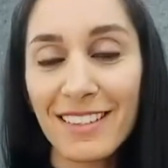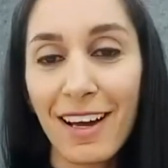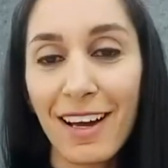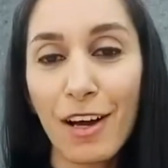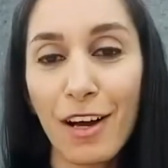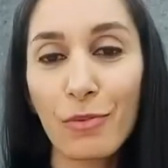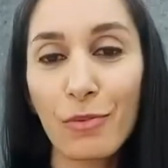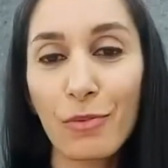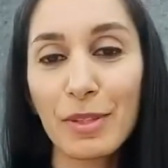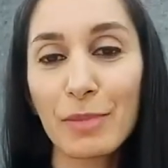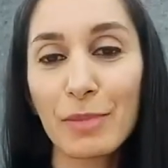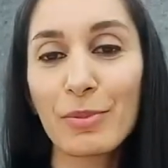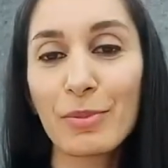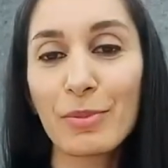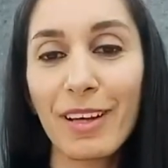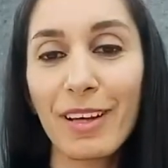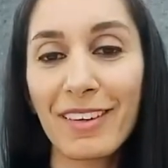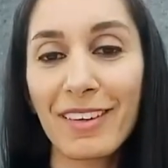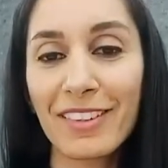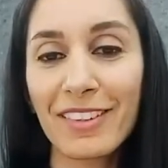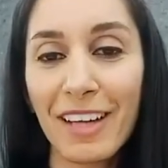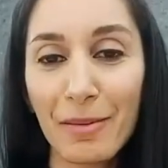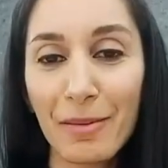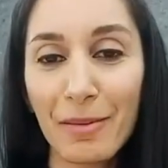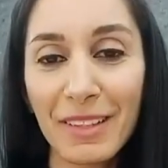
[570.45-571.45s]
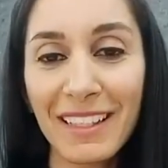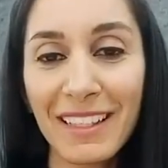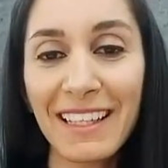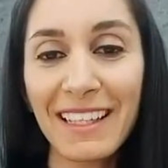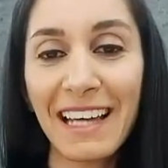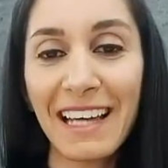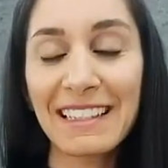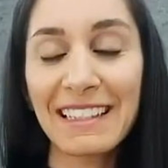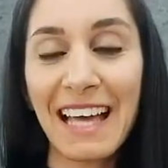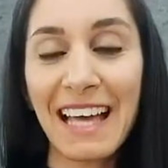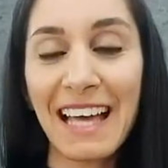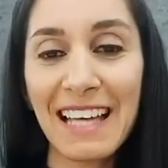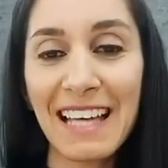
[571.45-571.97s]
how people are coming
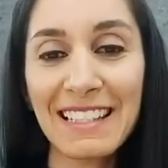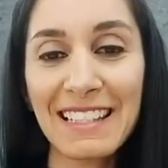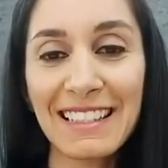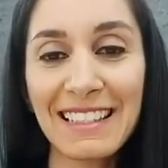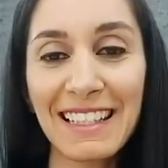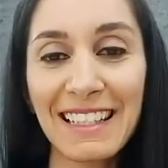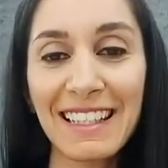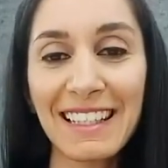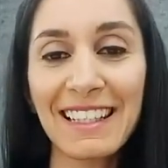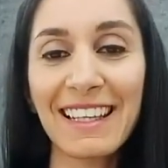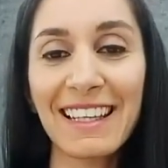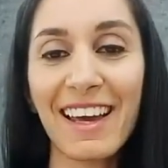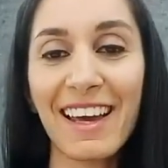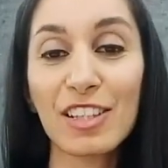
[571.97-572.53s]
and asking